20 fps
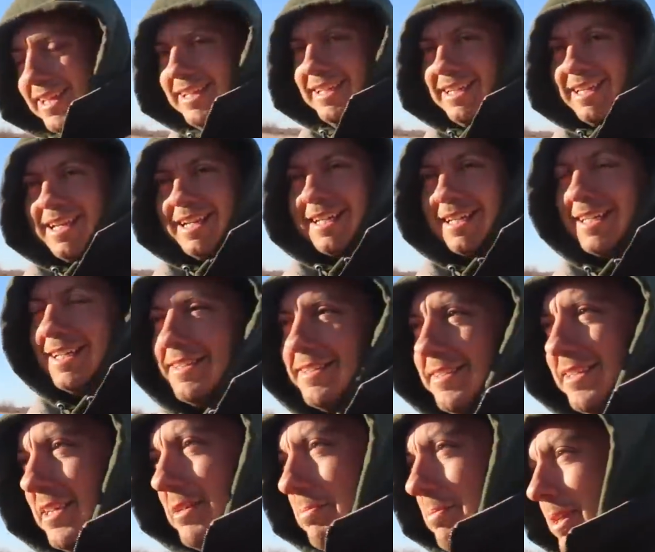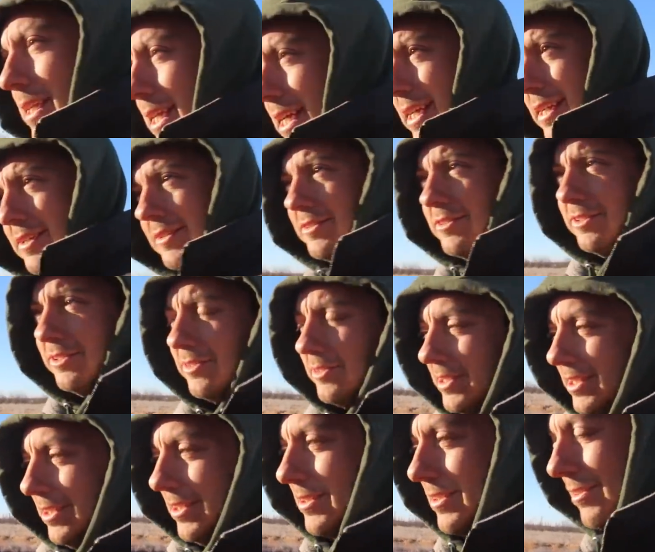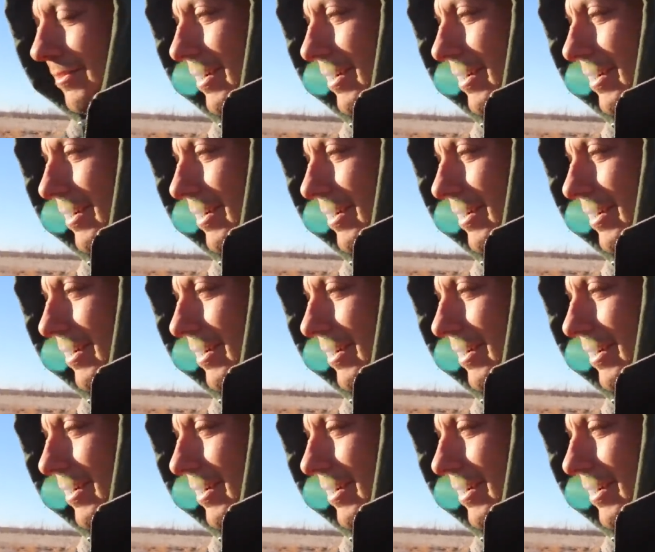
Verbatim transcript: then he kind of gets up and he kind of slowly looks